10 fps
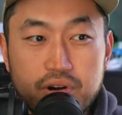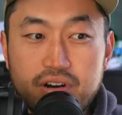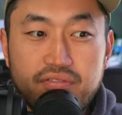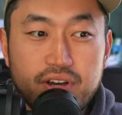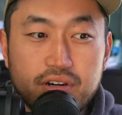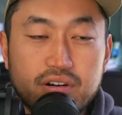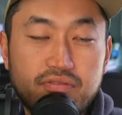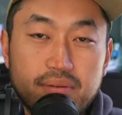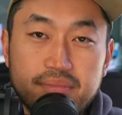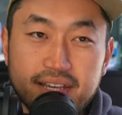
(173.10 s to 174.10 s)
ordered a vehicle
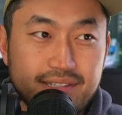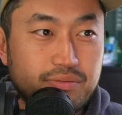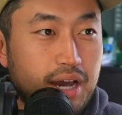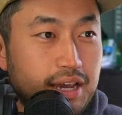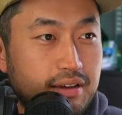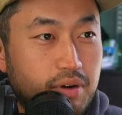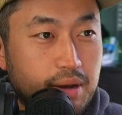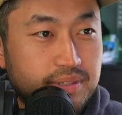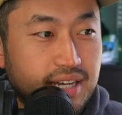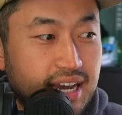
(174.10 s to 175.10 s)
from this
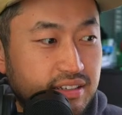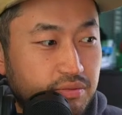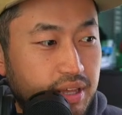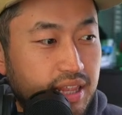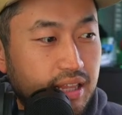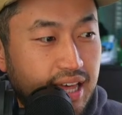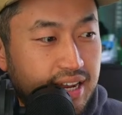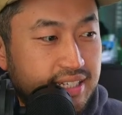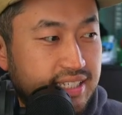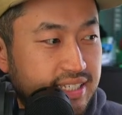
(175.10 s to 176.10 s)
website, right? They
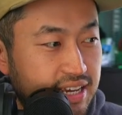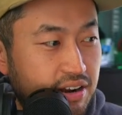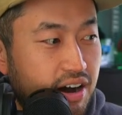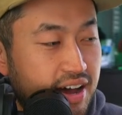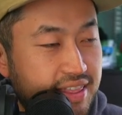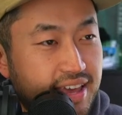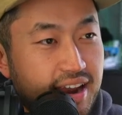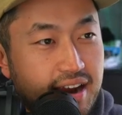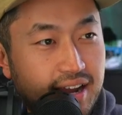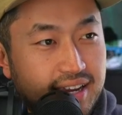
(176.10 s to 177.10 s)
let it sit on
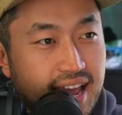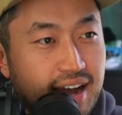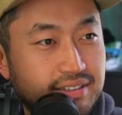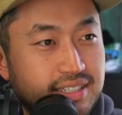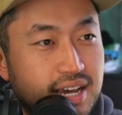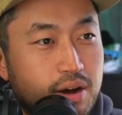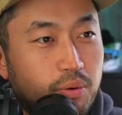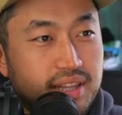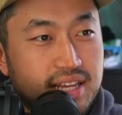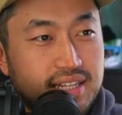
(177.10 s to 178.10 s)
their account.
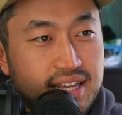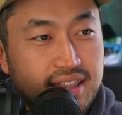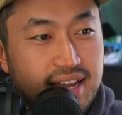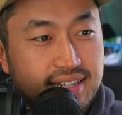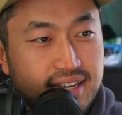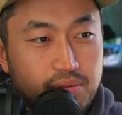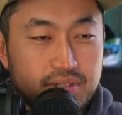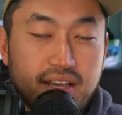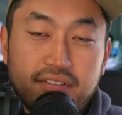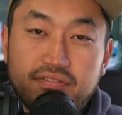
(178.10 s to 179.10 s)
What they then did
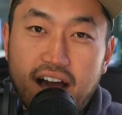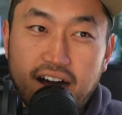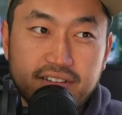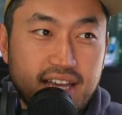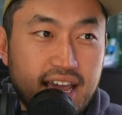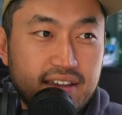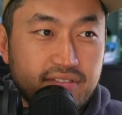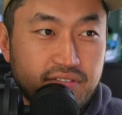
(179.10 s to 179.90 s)
was they found a